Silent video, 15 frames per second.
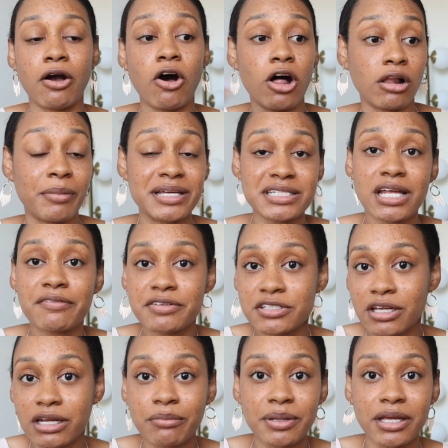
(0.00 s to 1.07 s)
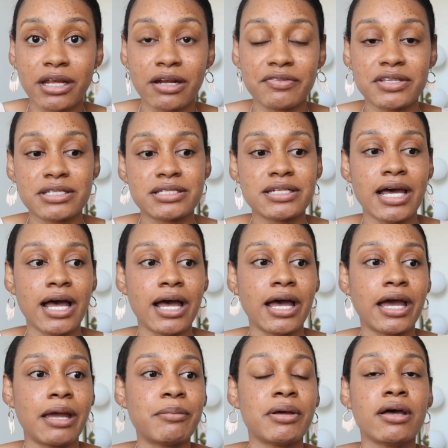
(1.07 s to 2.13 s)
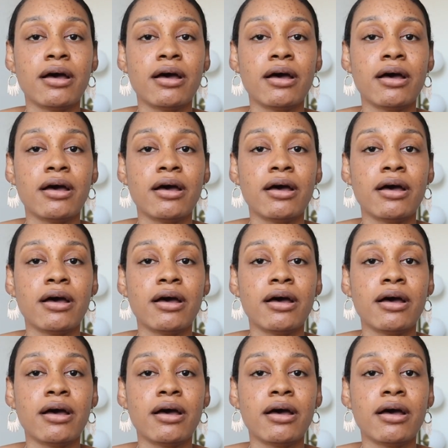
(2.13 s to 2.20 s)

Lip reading: all my stuff is going to be in at this time.